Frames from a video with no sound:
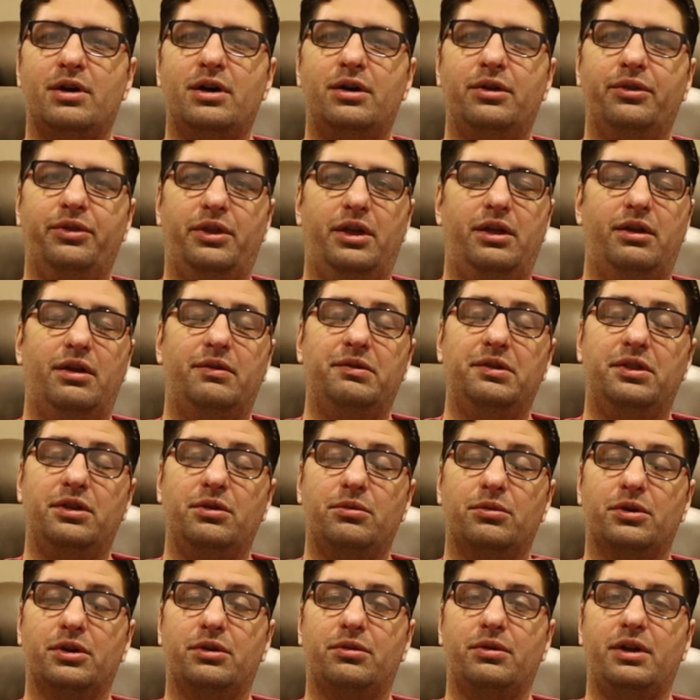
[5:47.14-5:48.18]
well, and they,
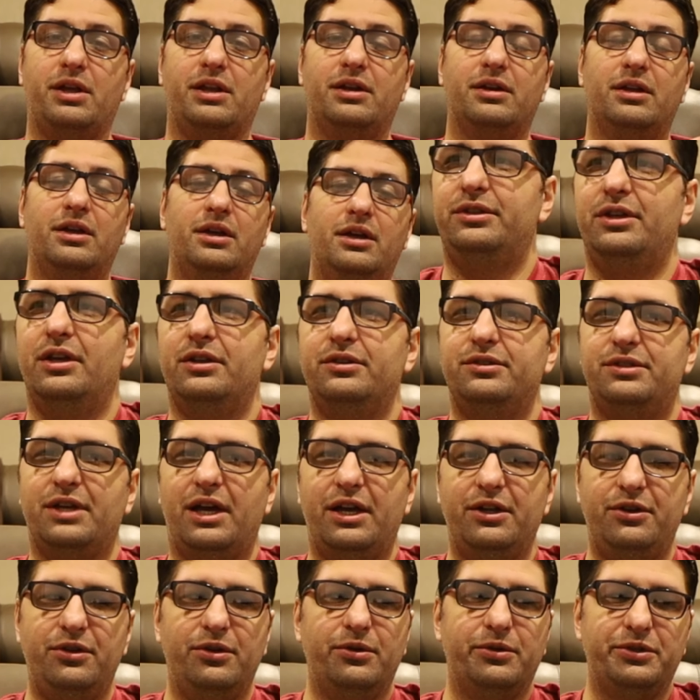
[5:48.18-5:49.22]
everything worked great. Z-
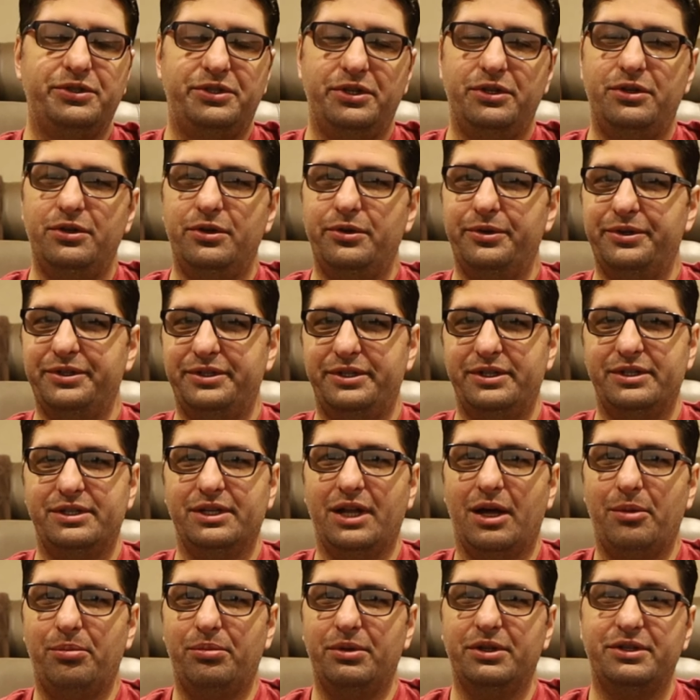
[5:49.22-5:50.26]
Zaidu or Zidoo is just
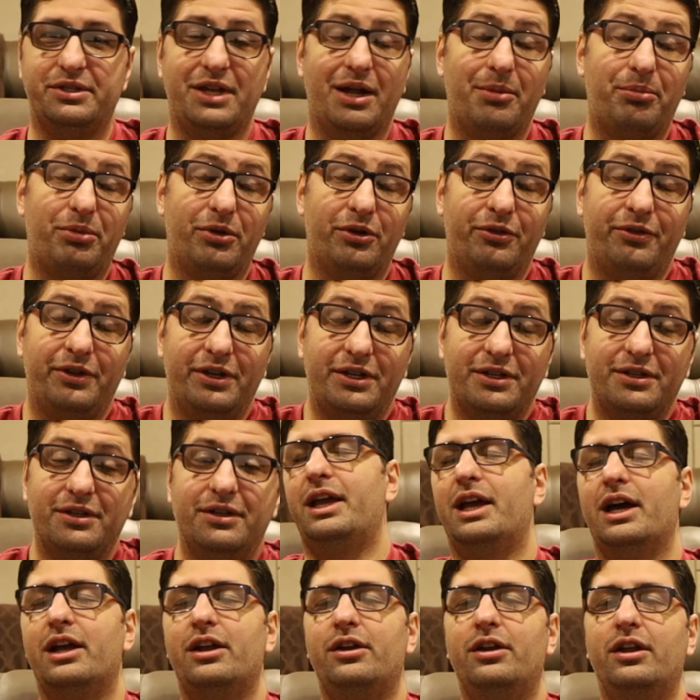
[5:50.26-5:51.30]
not it's not perfect.
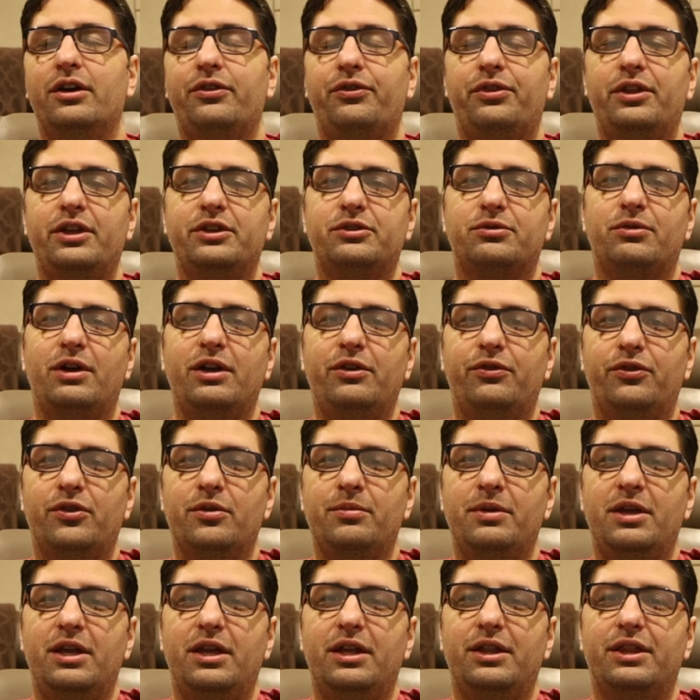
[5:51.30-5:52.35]
It got enough things right for
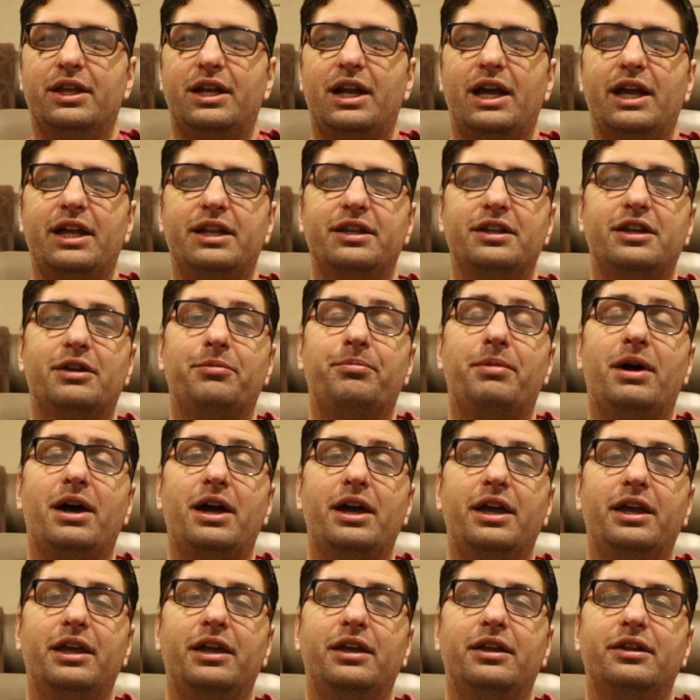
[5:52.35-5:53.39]
me that I ended up
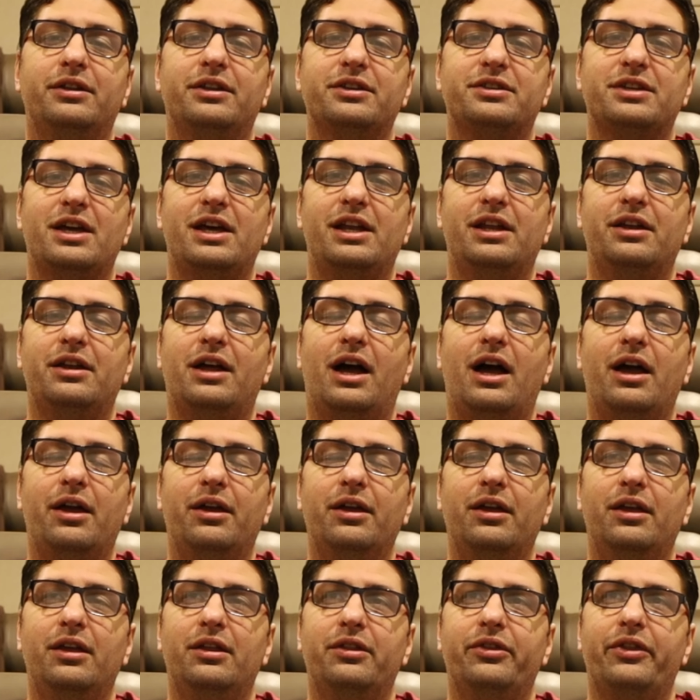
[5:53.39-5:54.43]
buying. Decided
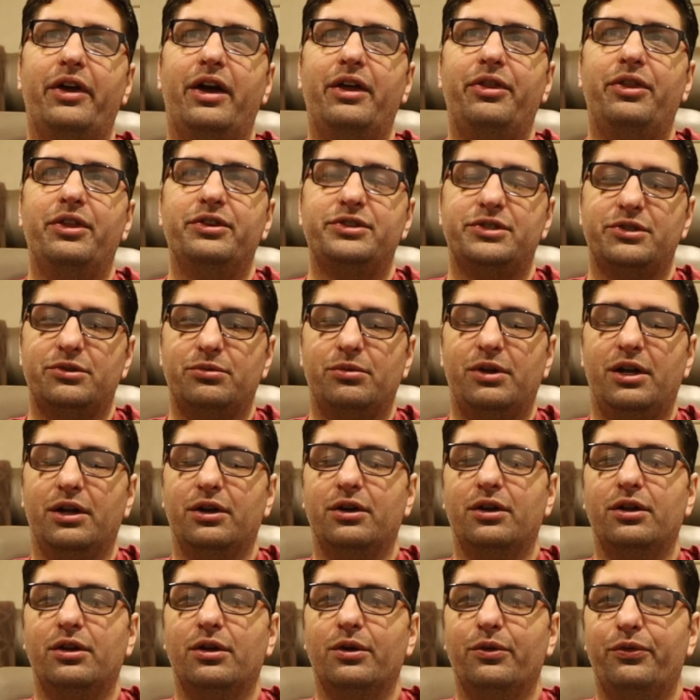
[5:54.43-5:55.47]
I, I this is what I'm
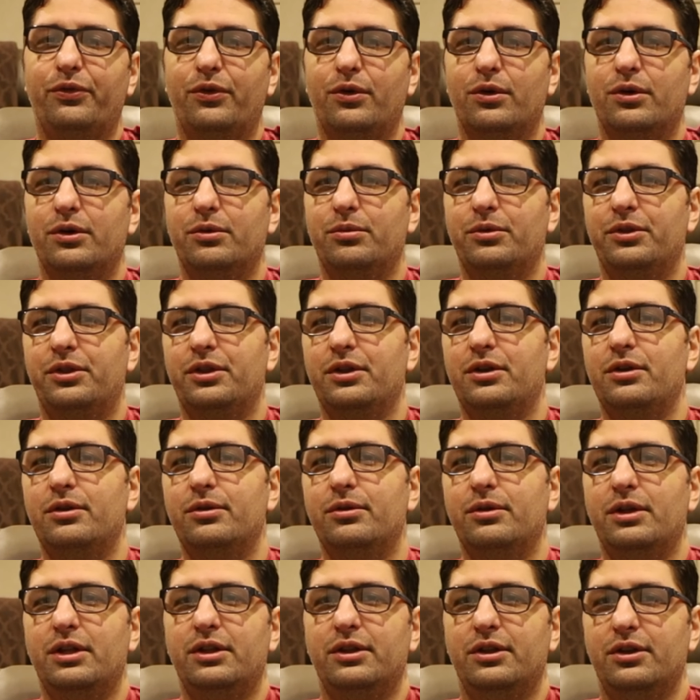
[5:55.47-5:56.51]
going to go forward with the
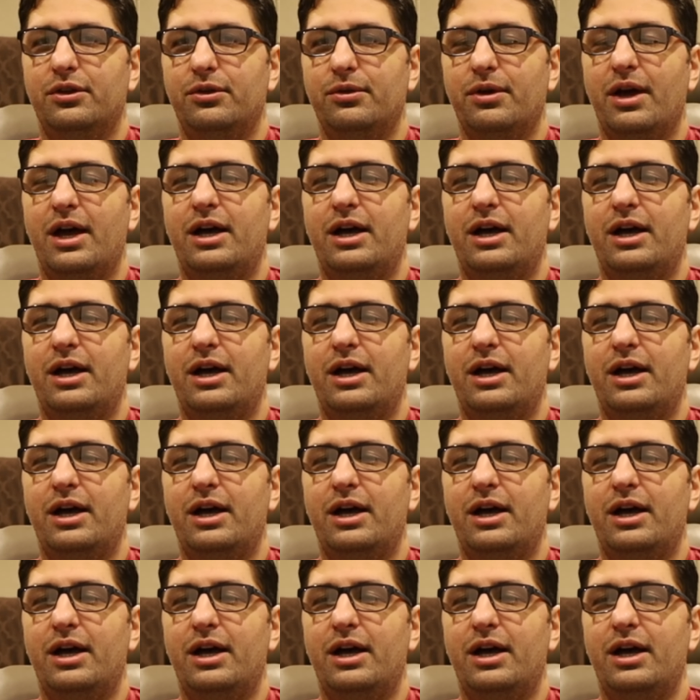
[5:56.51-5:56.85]
new in the new